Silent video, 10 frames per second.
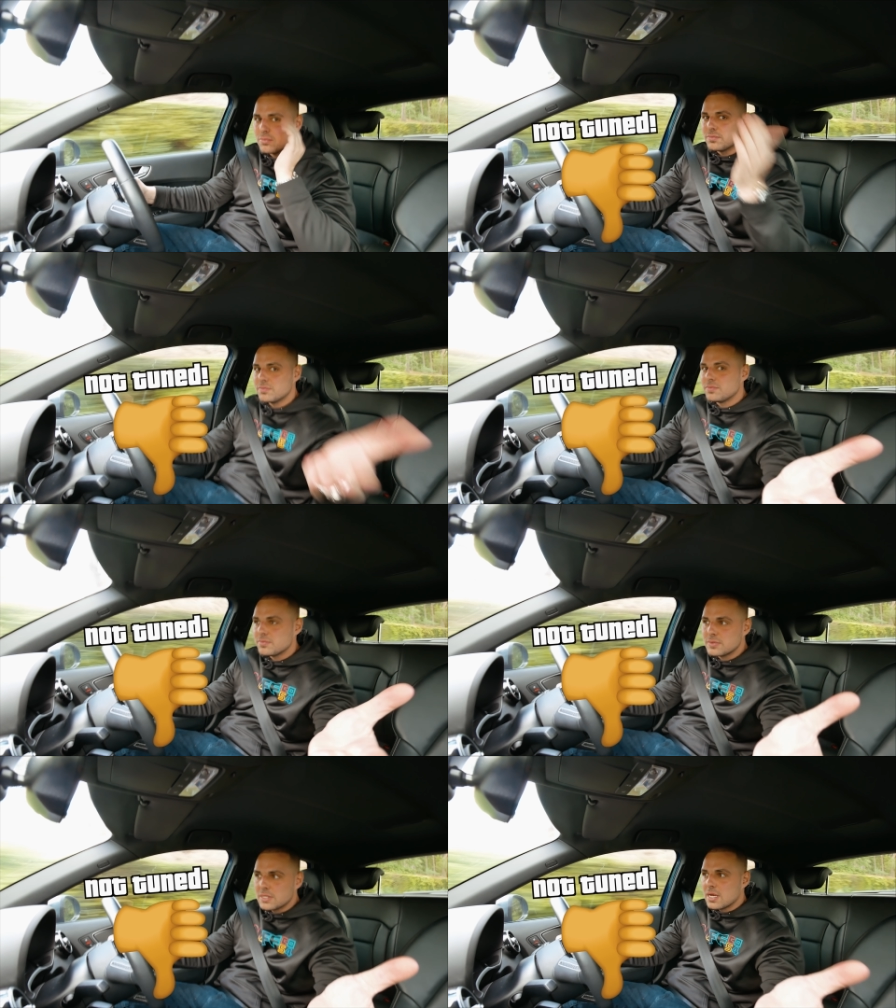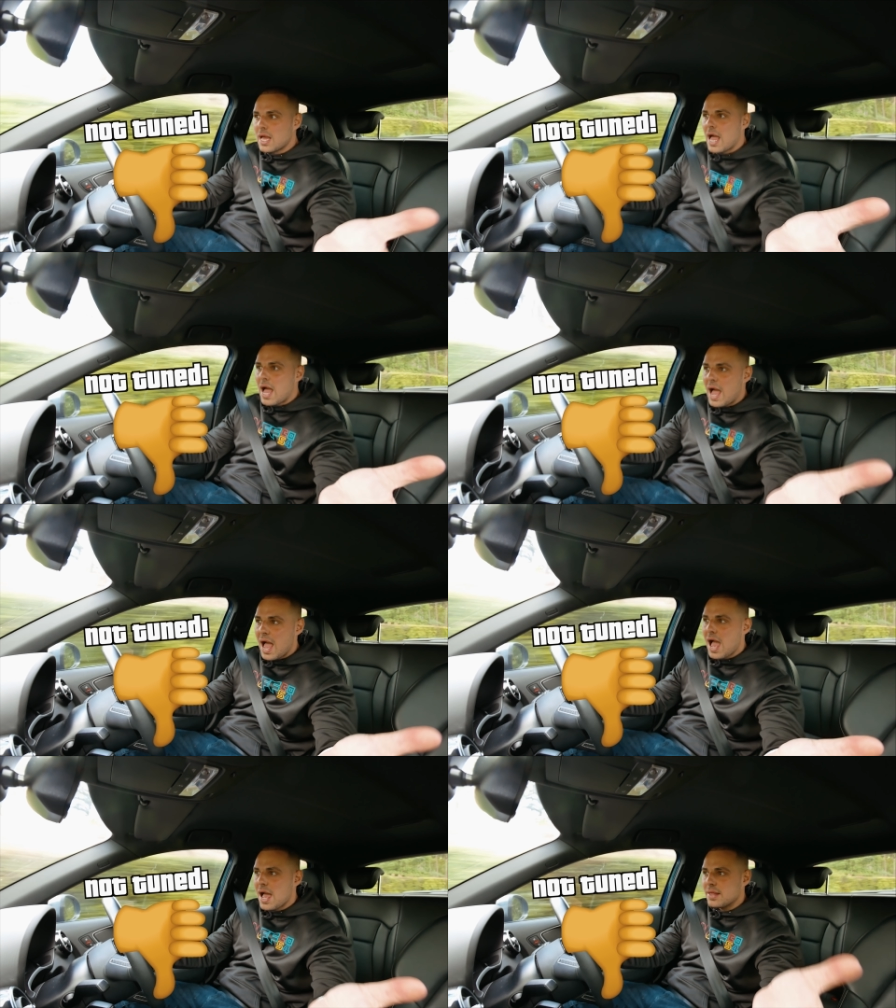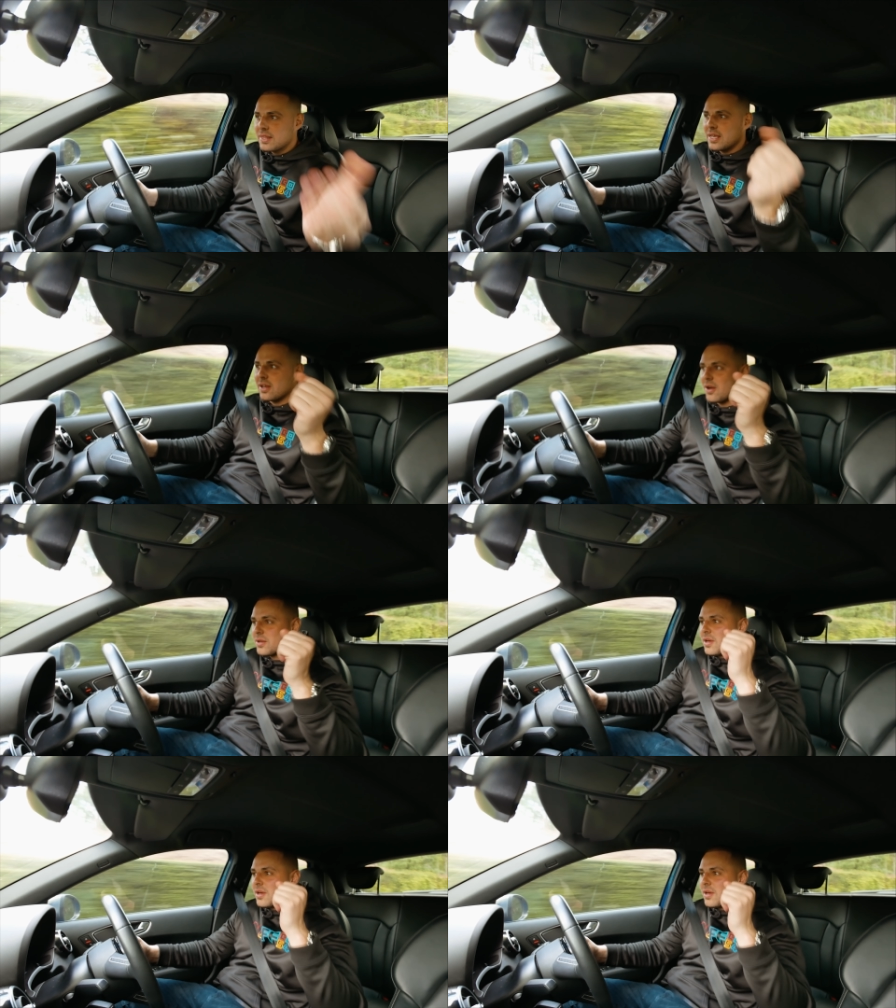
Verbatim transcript: Uh, there you go.